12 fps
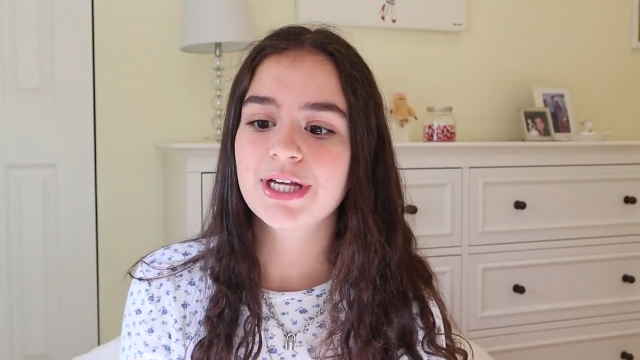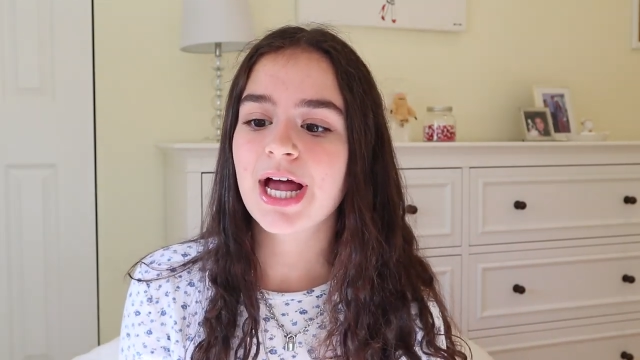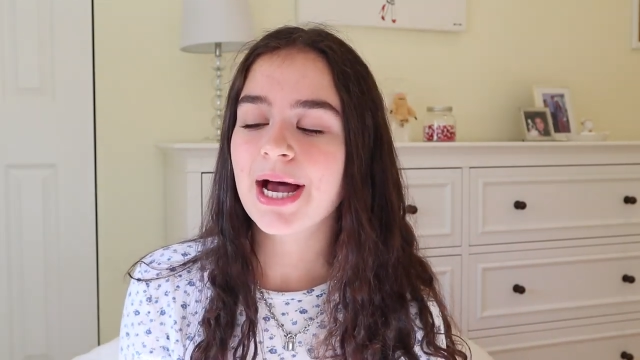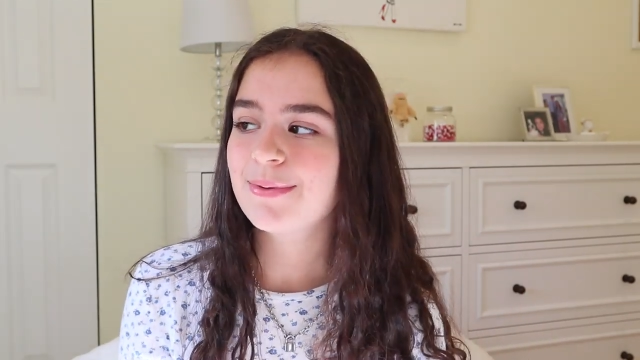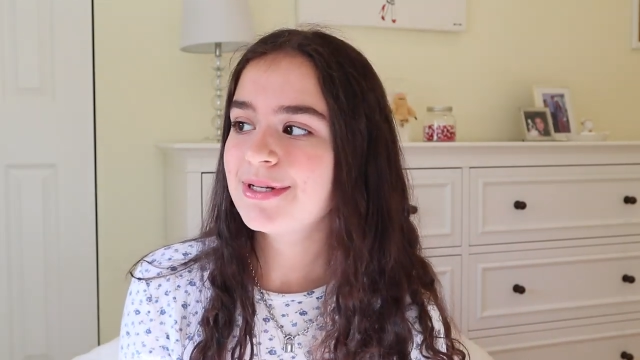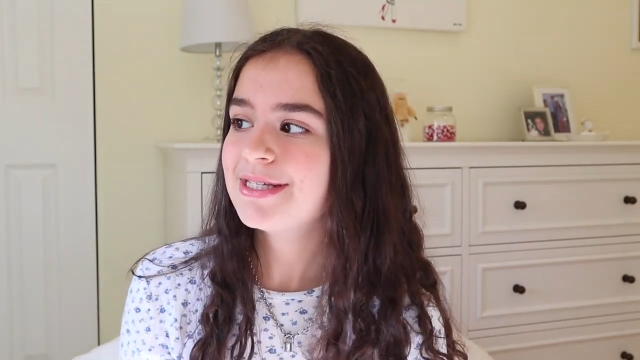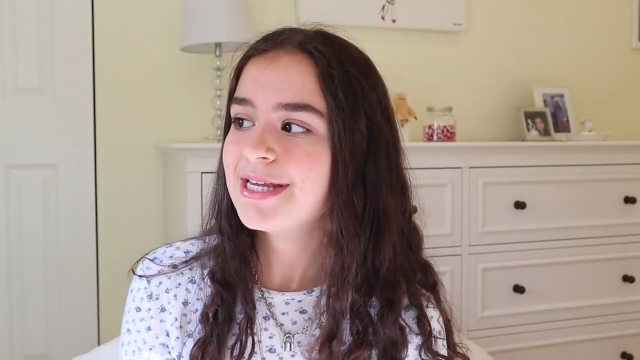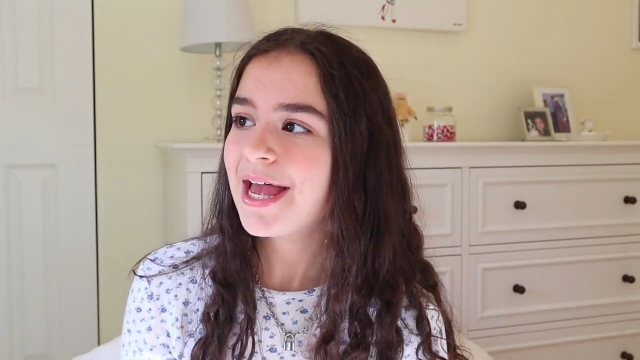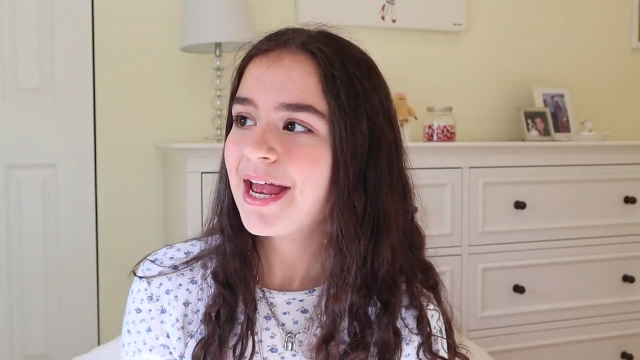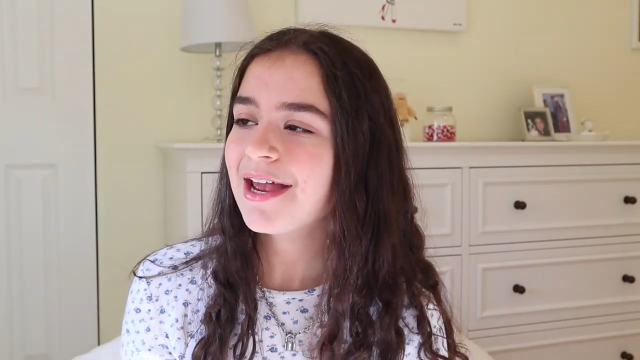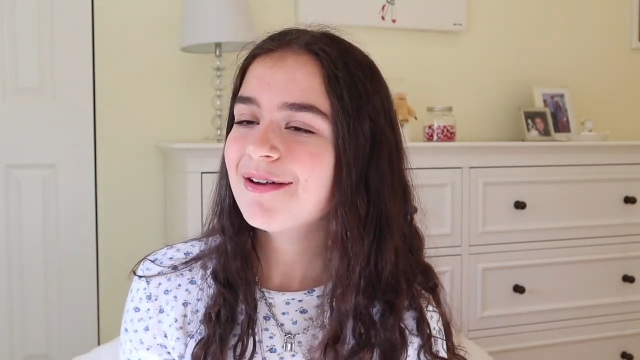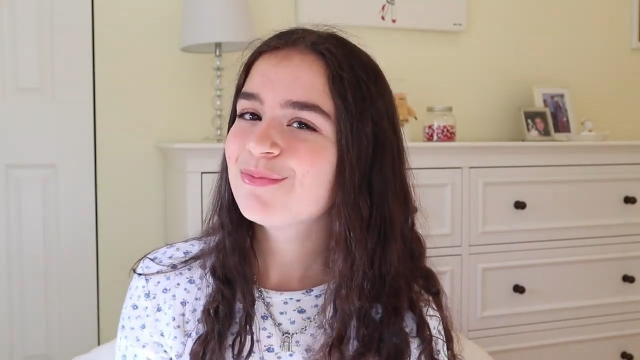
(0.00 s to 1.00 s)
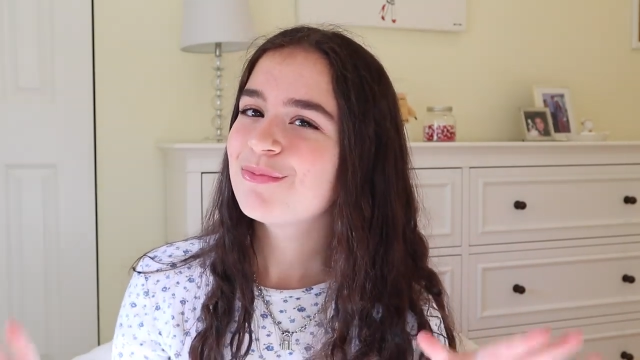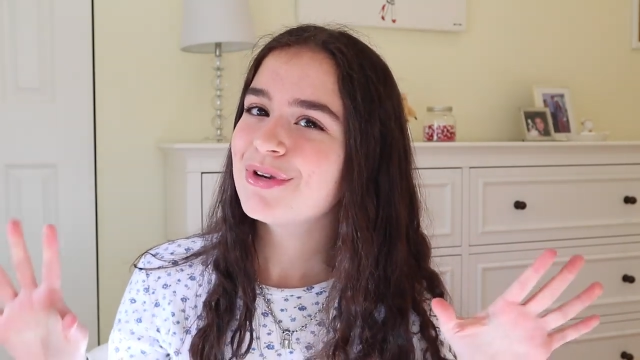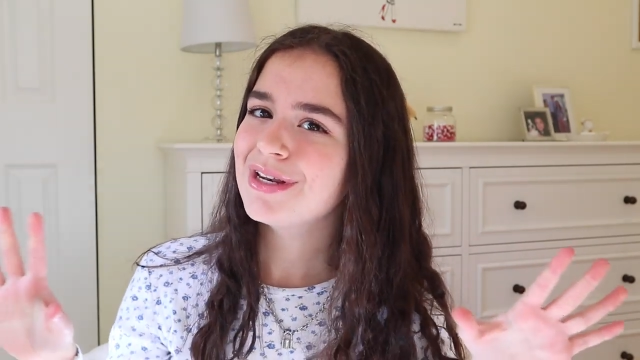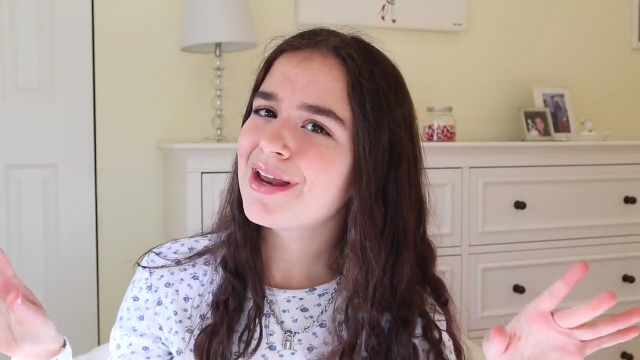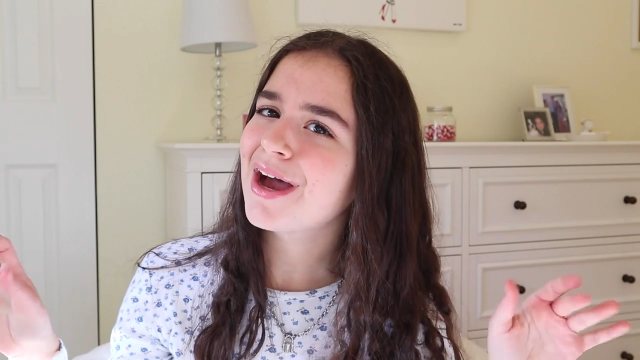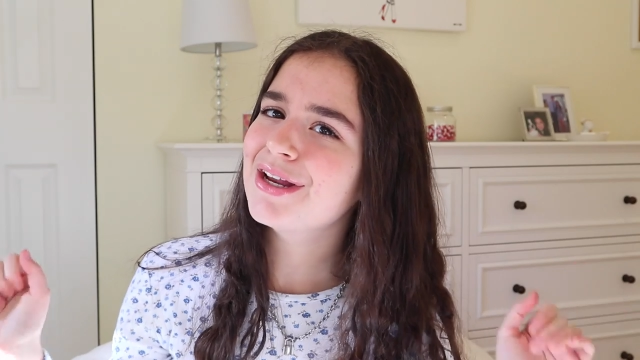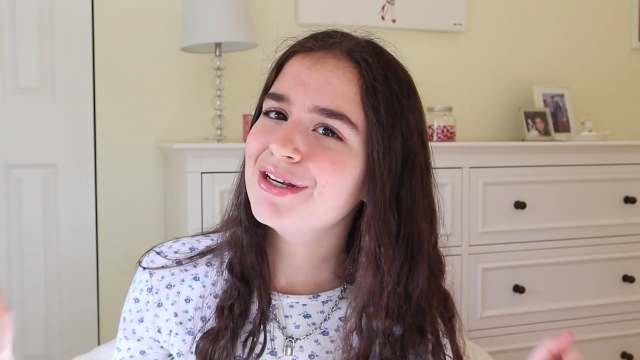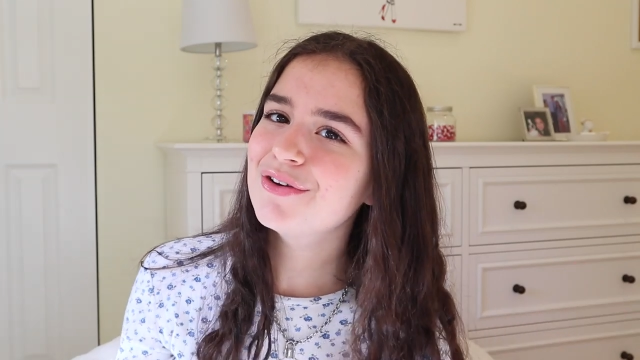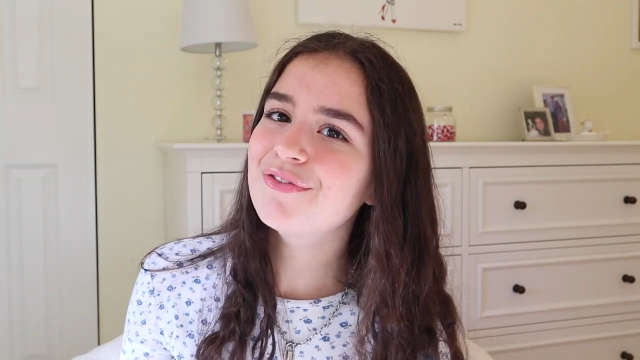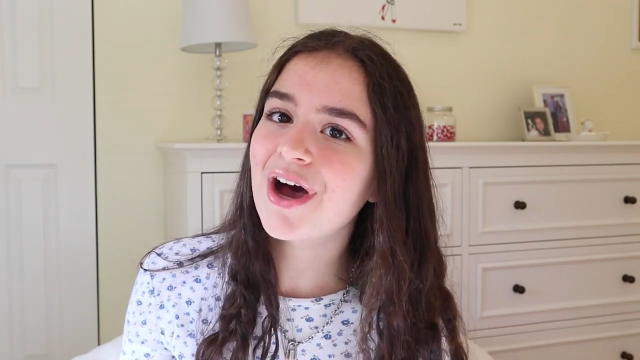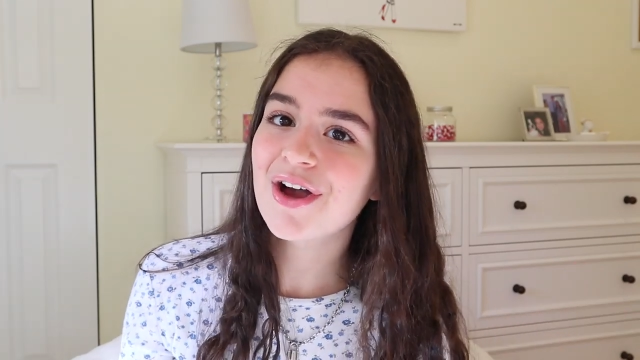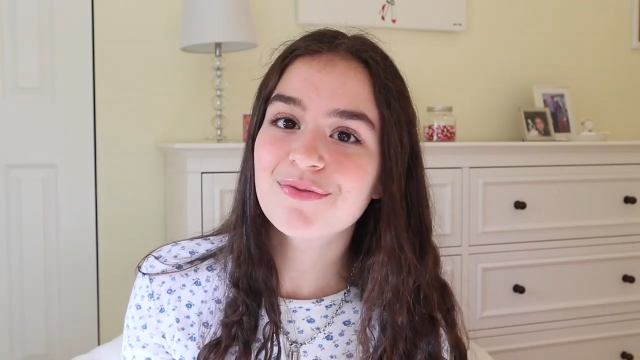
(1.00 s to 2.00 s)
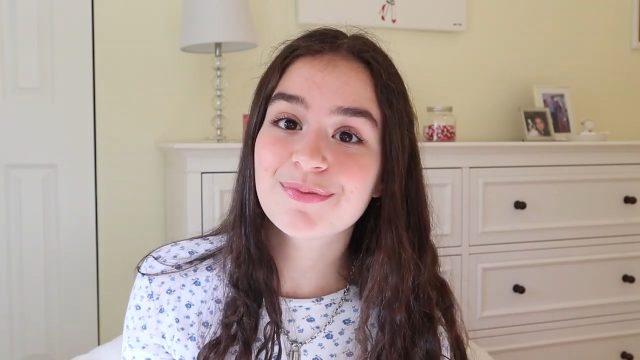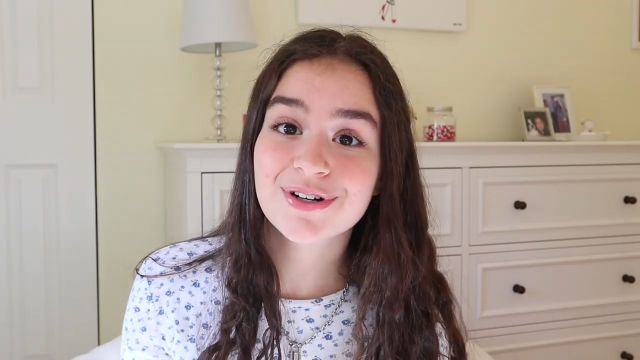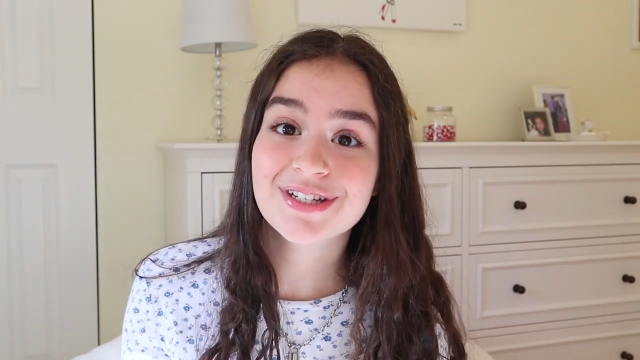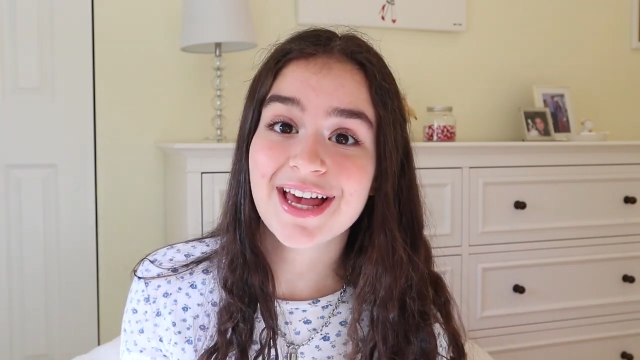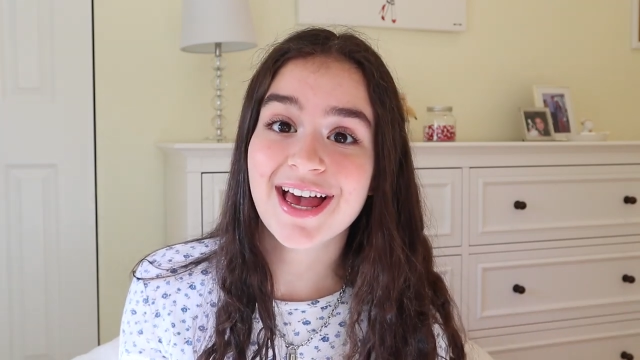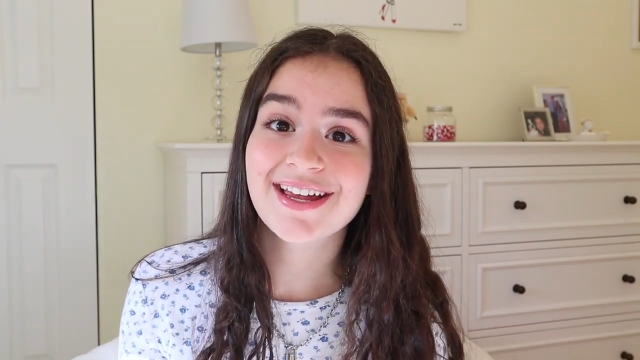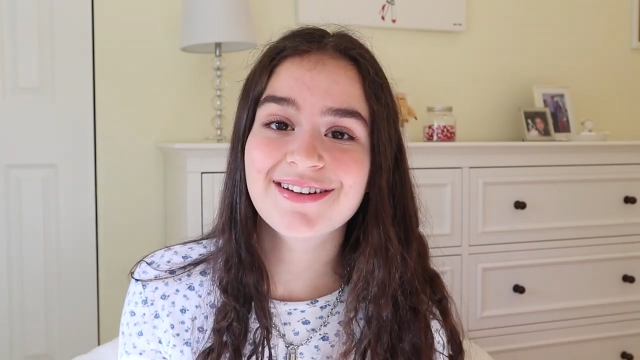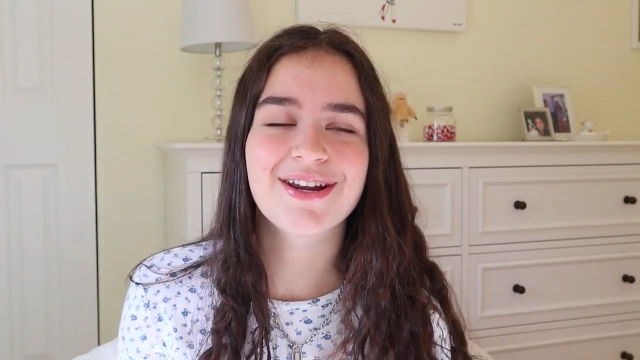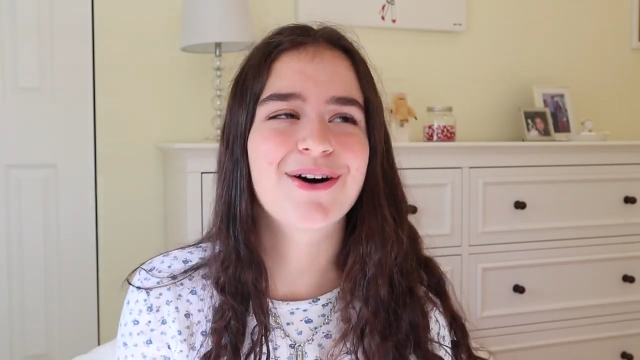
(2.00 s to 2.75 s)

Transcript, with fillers: Like I would say 95%.